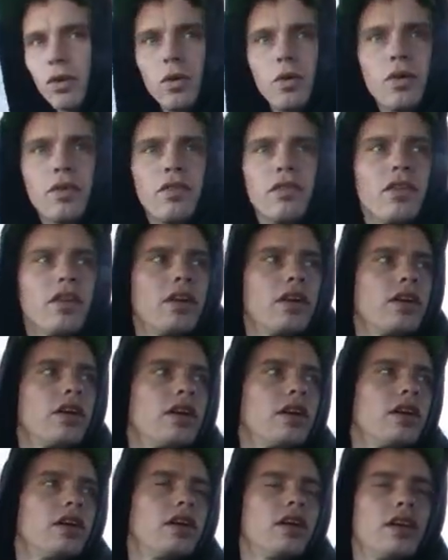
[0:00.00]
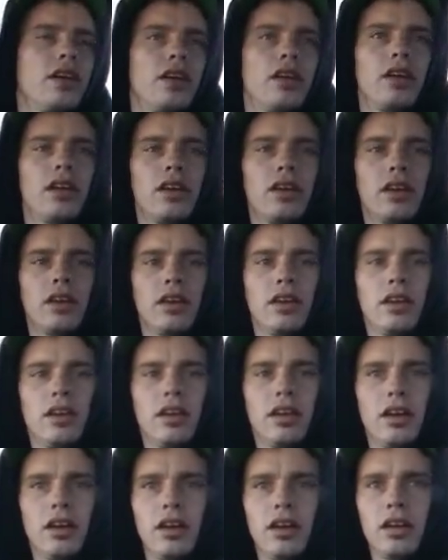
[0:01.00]

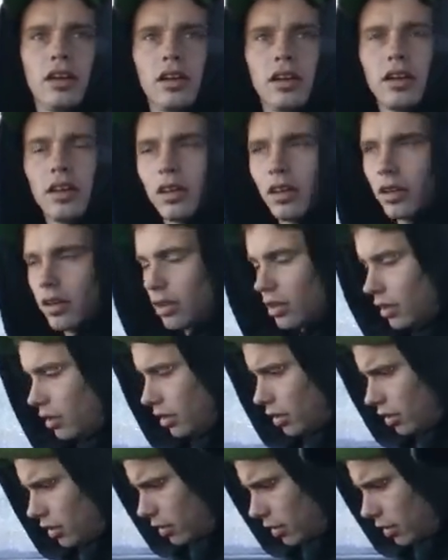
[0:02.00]
(silent)